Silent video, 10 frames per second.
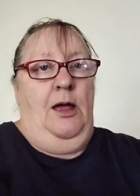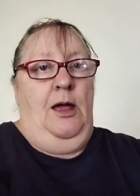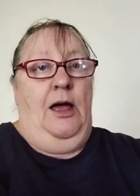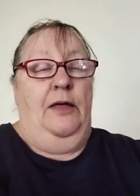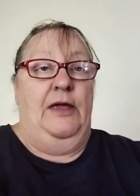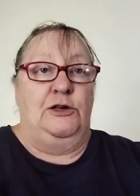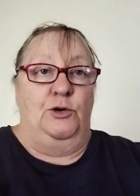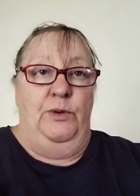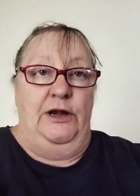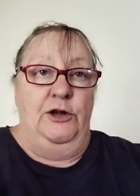and that's all
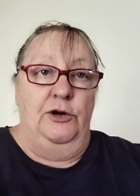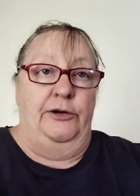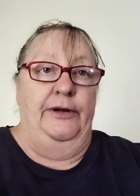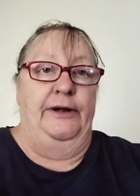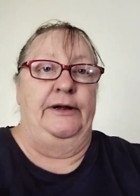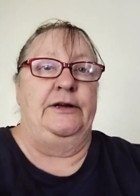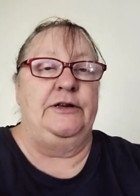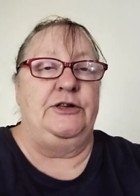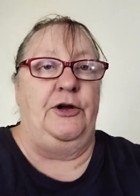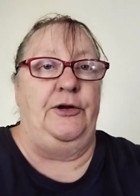we can do.
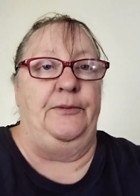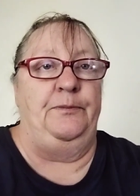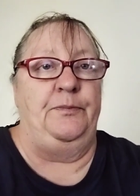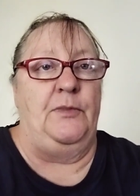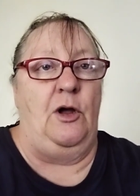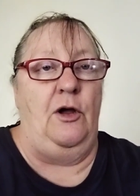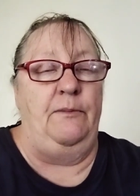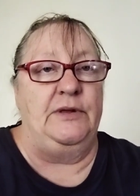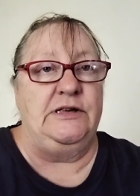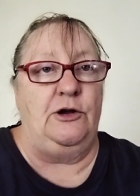So I hope
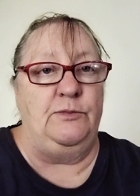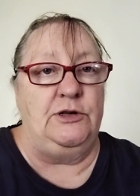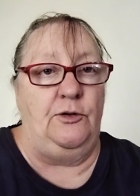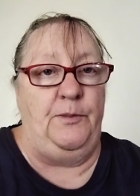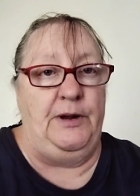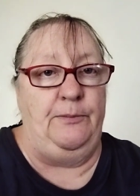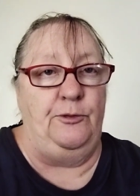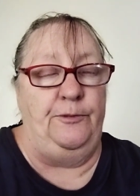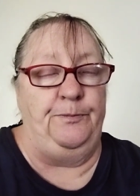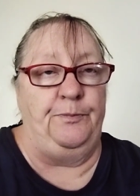this helps a lot of
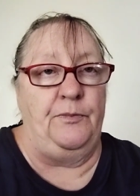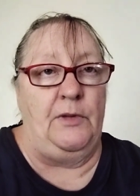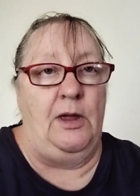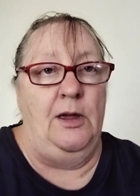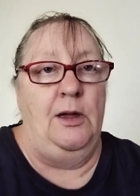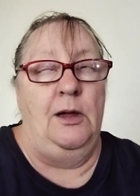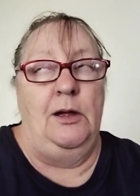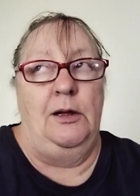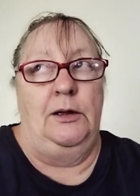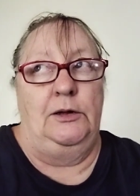people.
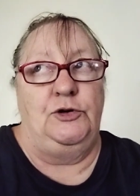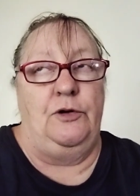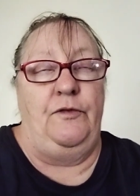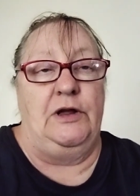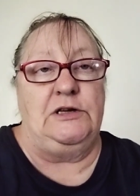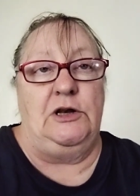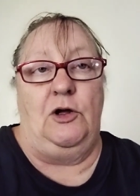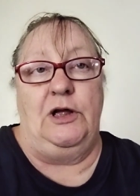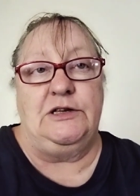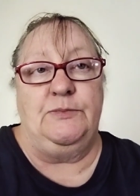Don't forget to
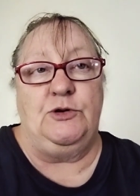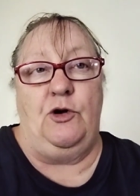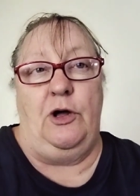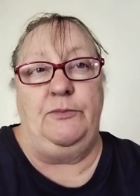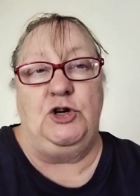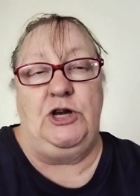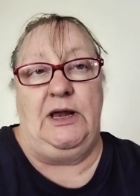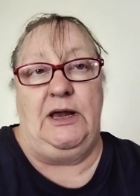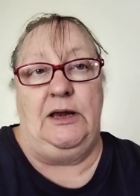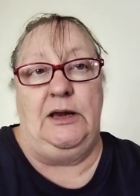like, subscribe,
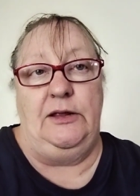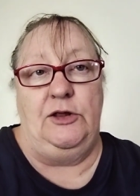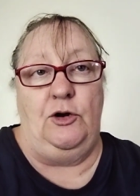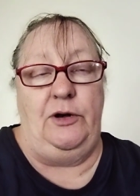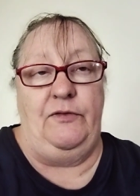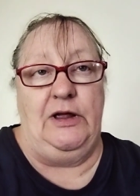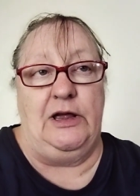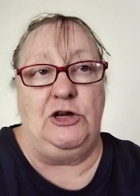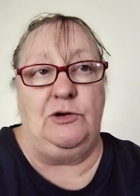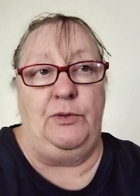share, hit the
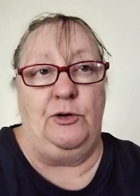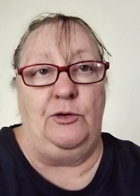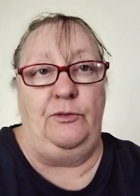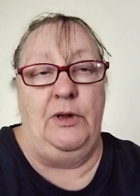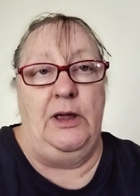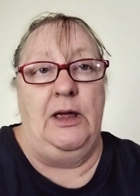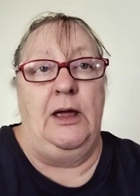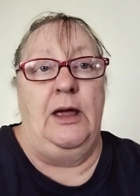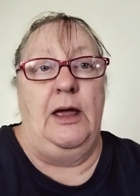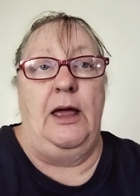notification bell.
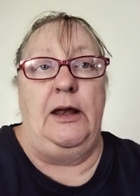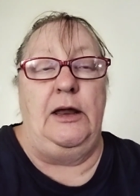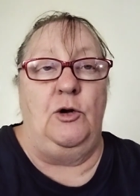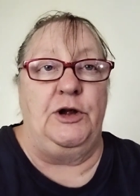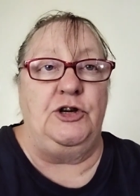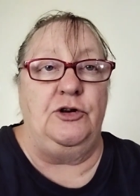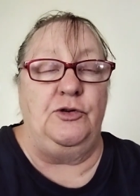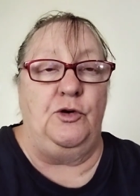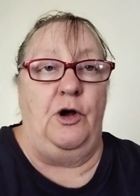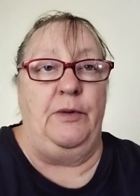Any questions or
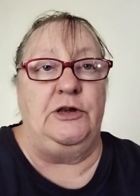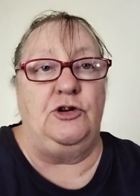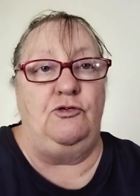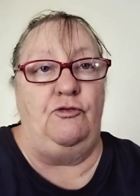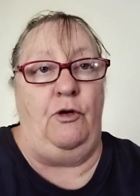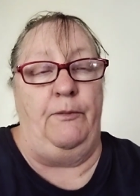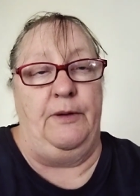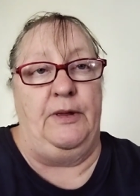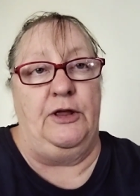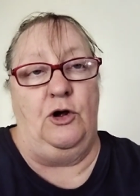comments, drop them
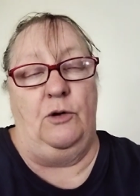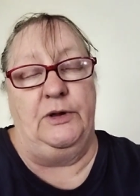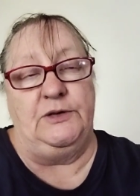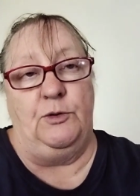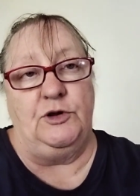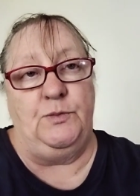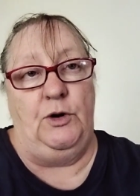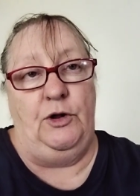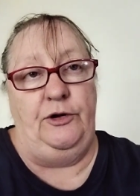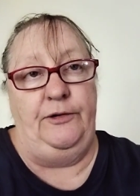in the comments box below.